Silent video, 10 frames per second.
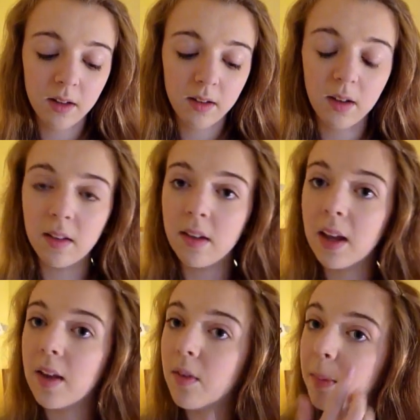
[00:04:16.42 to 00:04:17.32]
It's just to
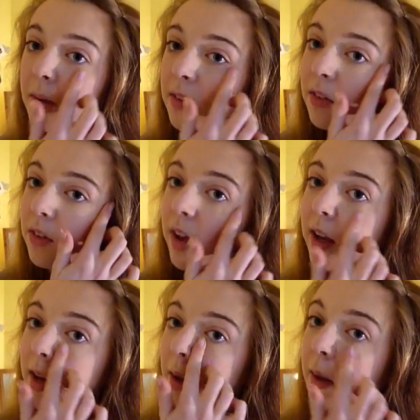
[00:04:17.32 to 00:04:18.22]
give a bit of
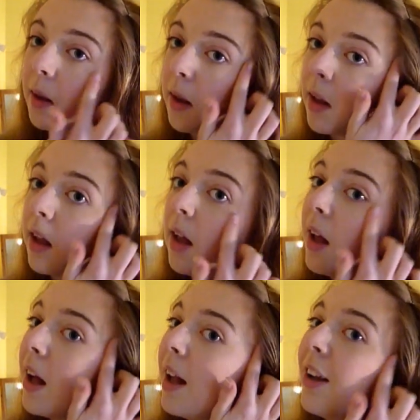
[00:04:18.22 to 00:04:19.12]
shine
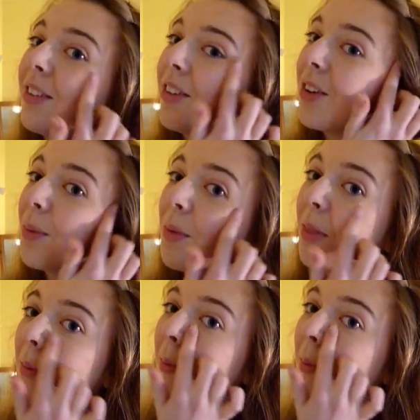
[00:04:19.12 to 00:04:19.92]
along the top of the